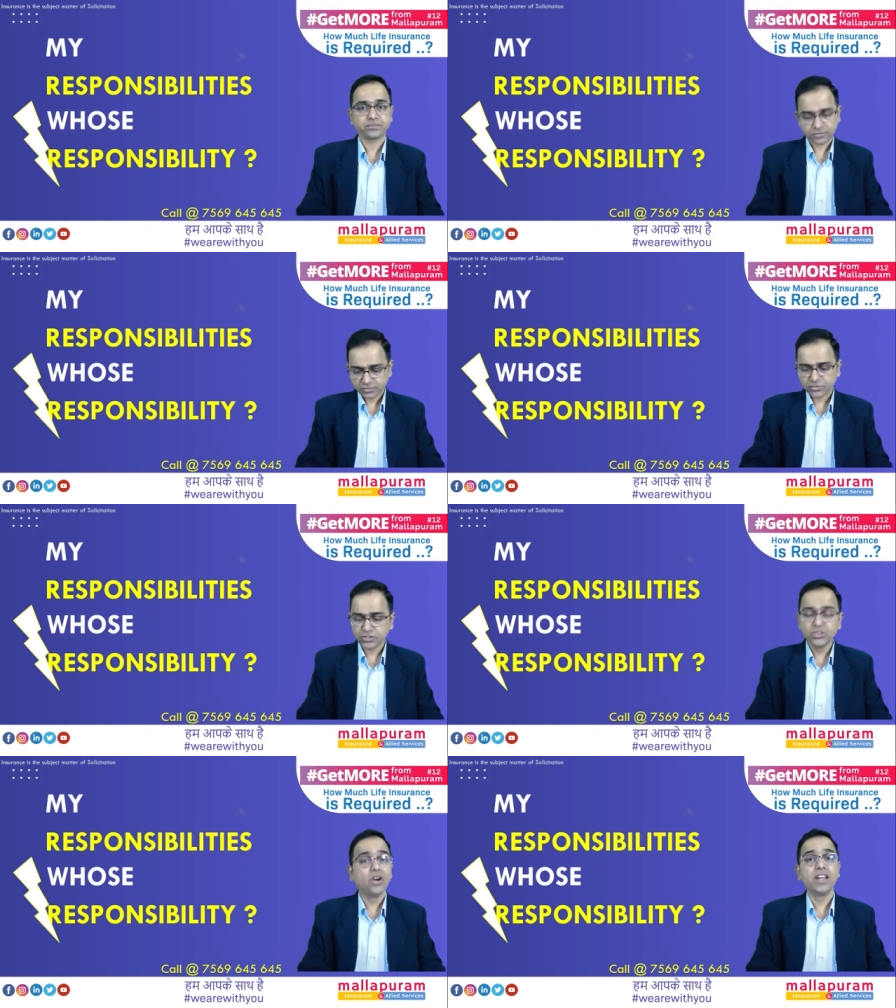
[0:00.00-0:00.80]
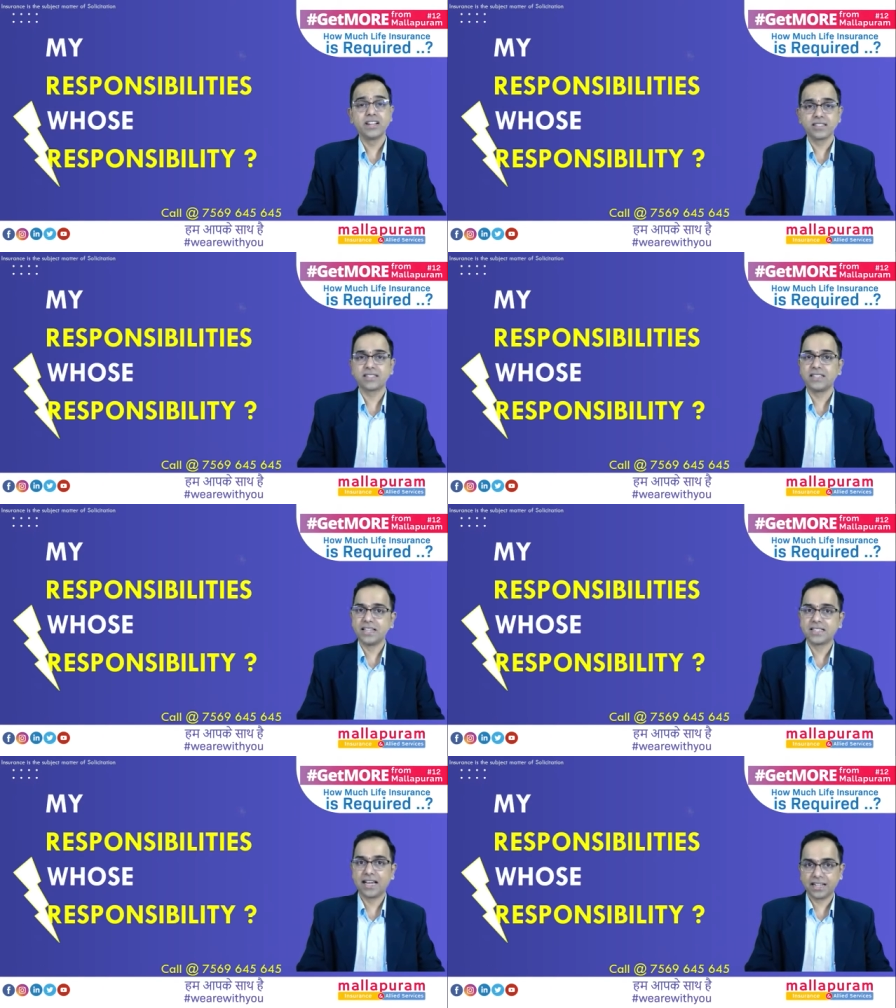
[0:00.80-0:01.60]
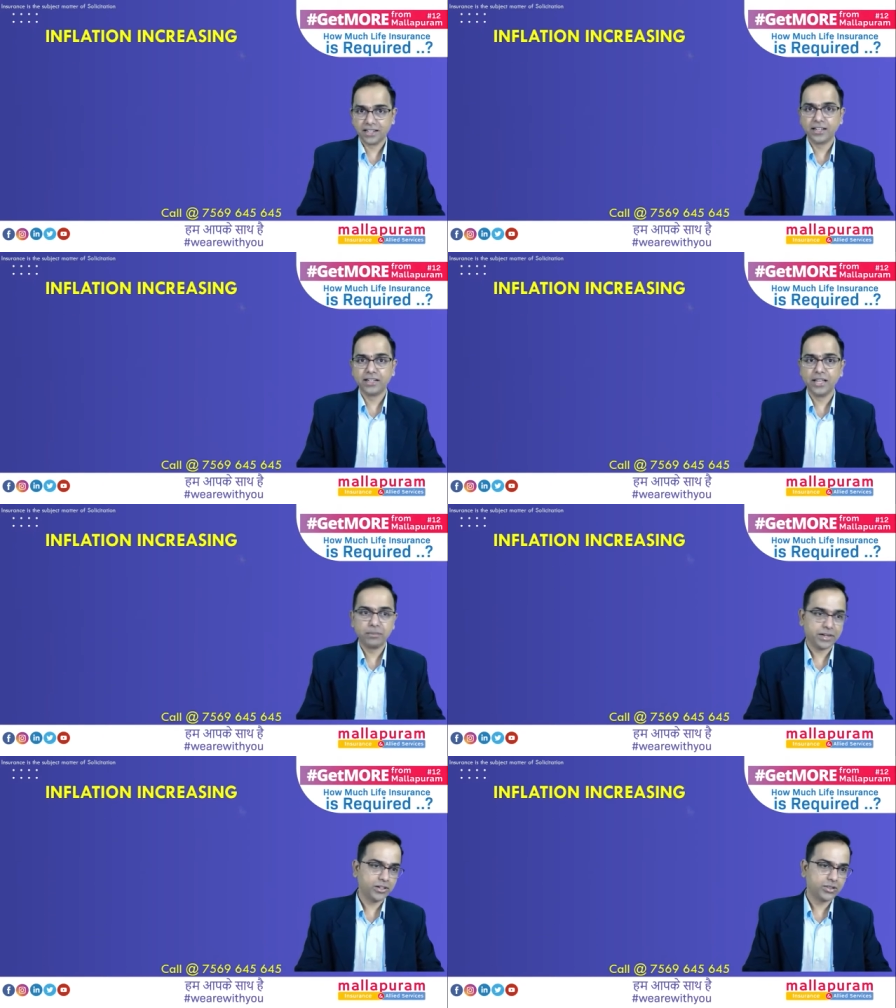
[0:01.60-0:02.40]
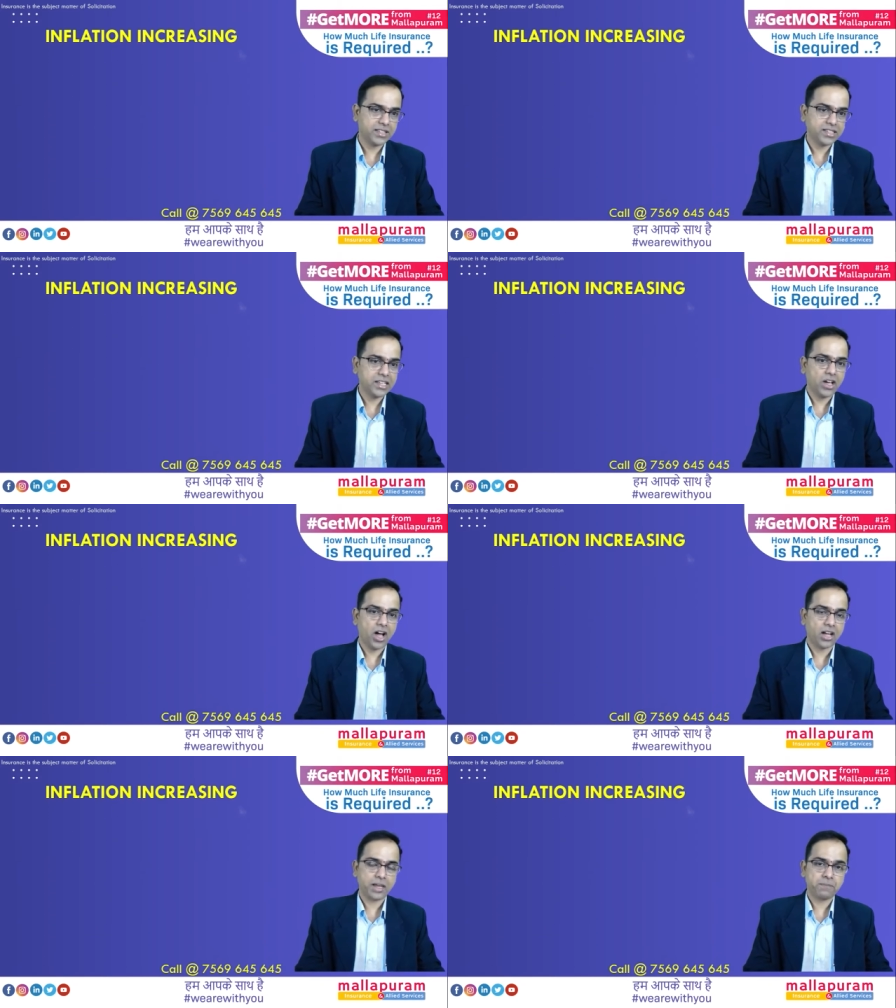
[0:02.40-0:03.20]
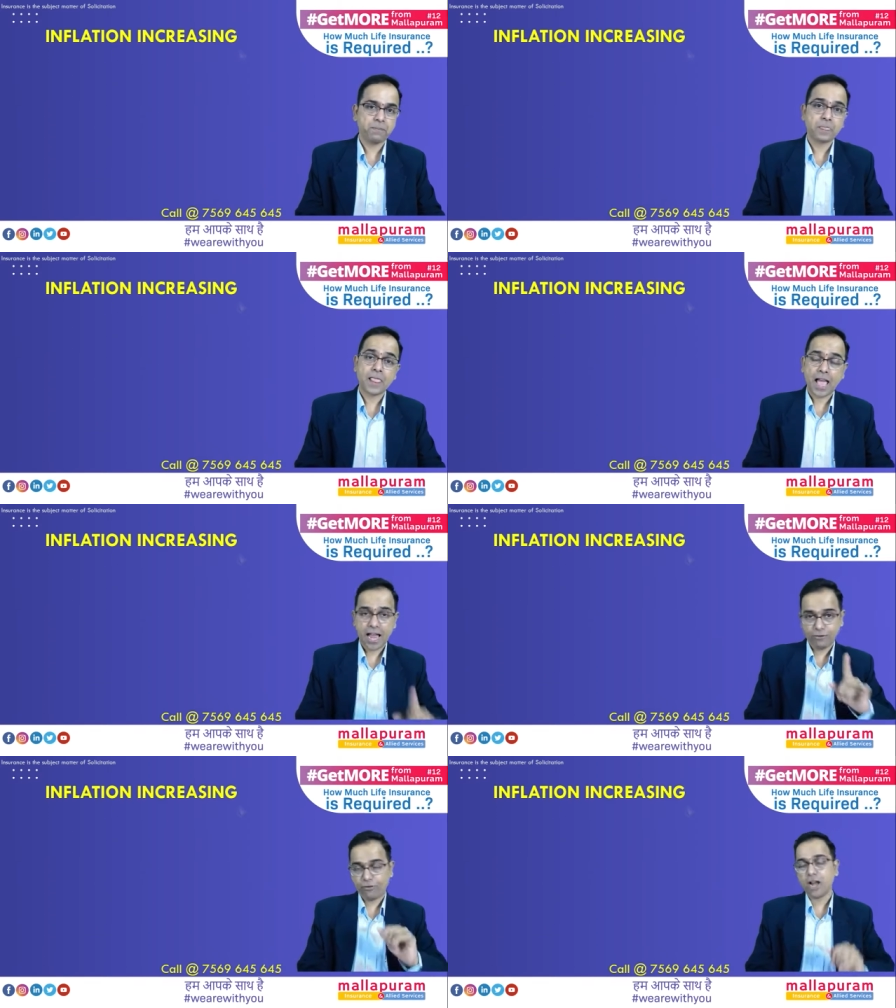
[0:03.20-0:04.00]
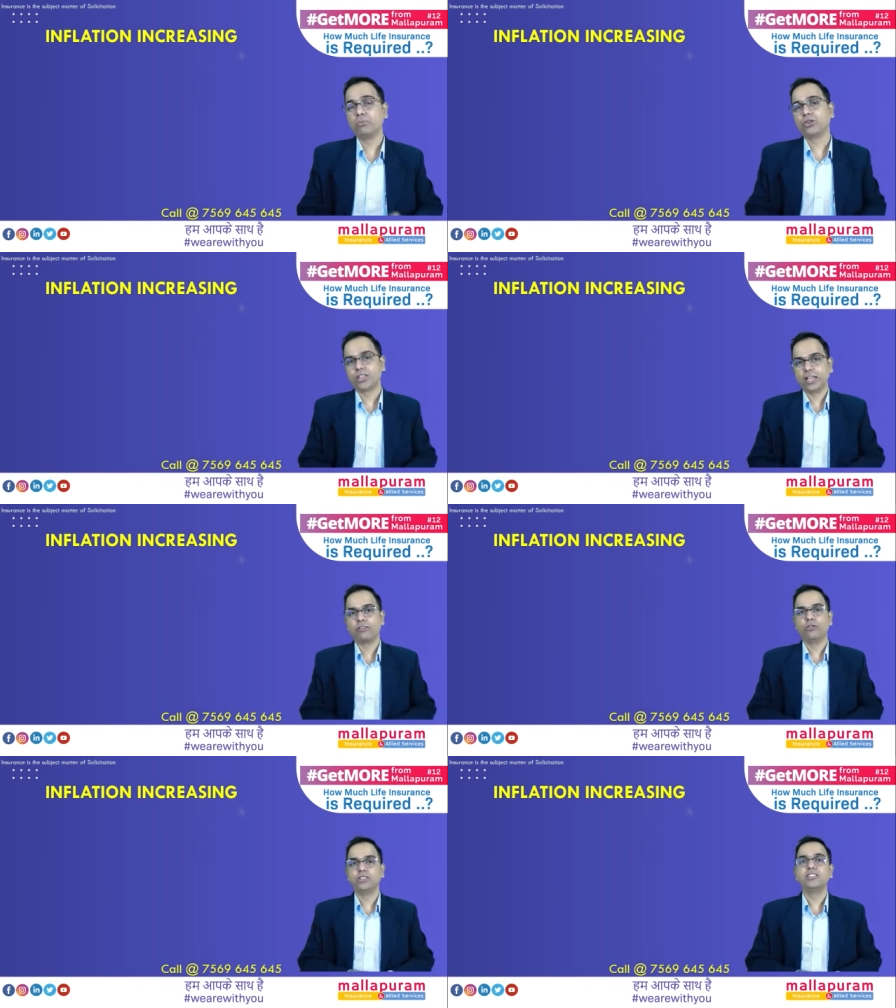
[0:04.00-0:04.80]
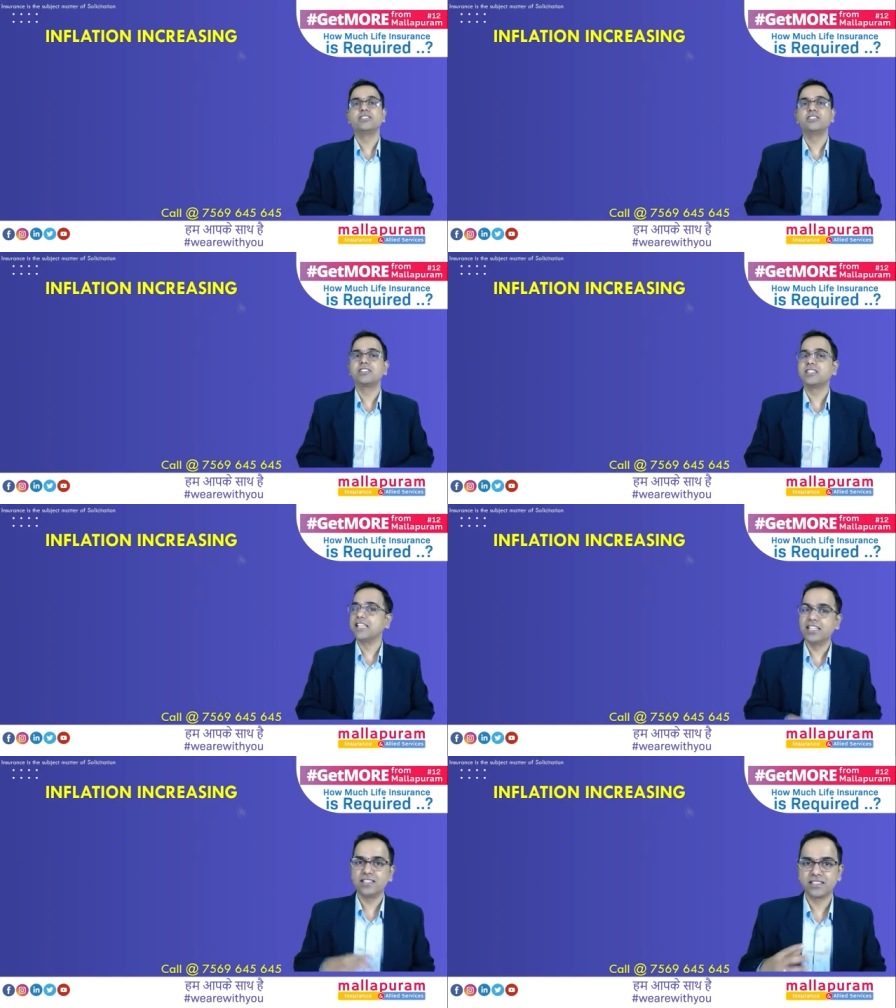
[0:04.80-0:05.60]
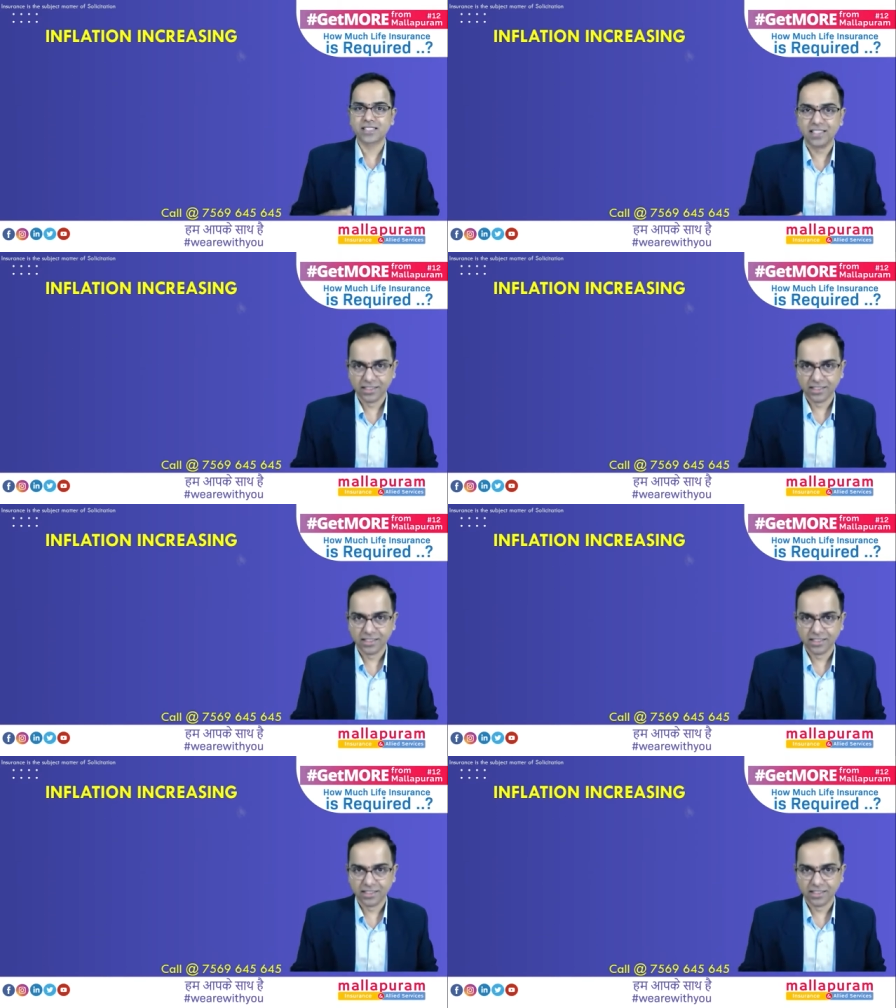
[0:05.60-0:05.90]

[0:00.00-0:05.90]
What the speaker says: Now let's get a little deeper into this. Okay, and one more thing, which is the serious killer